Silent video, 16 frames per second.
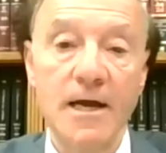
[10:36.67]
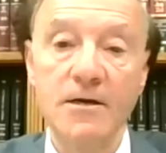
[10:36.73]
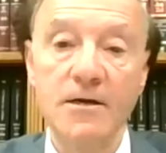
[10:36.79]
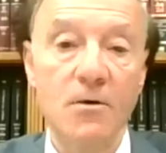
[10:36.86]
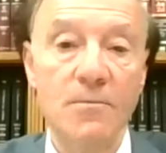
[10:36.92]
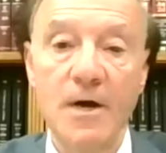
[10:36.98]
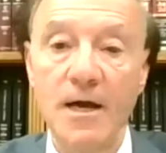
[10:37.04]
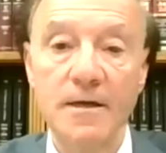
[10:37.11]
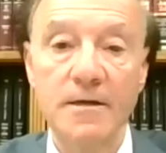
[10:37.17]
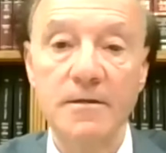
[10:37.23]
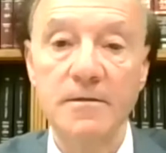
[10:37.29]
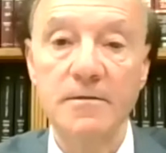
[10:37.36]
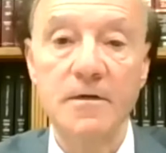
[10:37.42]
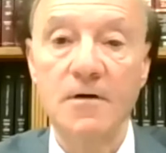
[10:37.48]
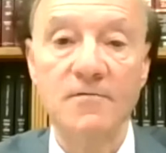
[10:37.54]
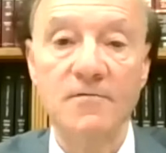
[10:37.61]
I know my,
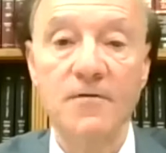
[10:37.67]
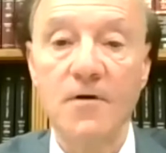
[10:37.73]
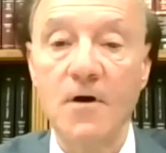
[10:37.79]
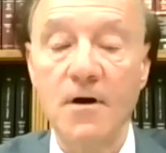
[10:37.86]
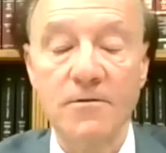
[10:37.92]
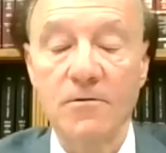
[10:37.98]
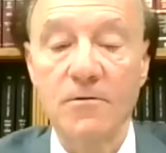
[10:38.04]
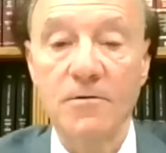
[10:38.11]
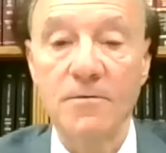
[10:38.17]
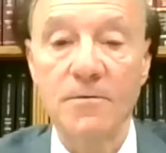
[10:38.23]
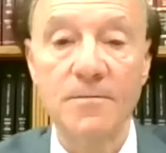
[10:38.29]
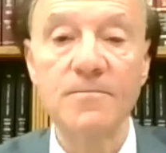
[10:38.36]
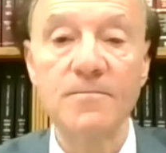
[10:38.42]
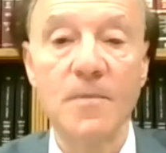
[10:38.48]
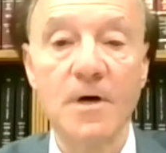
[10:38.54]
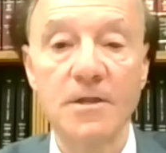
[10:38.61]
father or
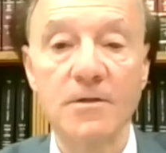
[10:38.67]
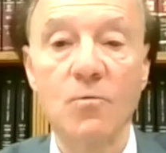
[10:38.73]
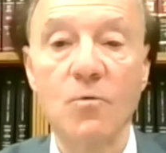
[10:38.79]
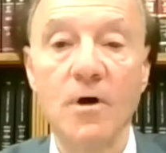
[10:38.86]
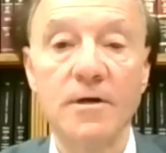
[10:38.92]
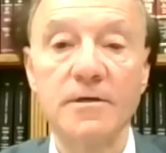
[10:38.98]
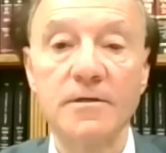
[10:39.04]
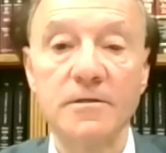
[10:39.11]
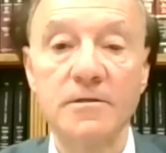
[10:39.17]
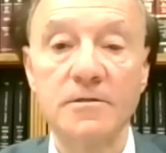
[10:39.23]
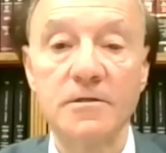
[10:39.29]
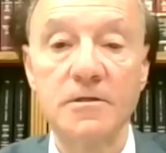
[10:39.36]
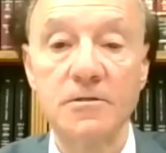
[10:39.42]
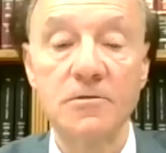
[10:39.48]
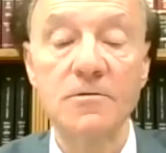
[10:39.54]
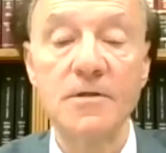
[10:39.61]
mother wanted to
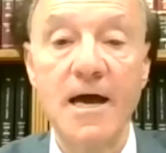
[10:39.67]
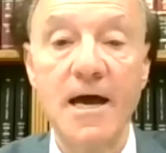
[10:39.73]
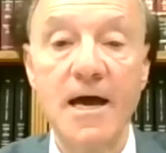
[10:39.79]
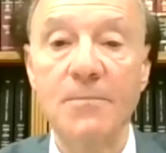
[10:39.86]
do that,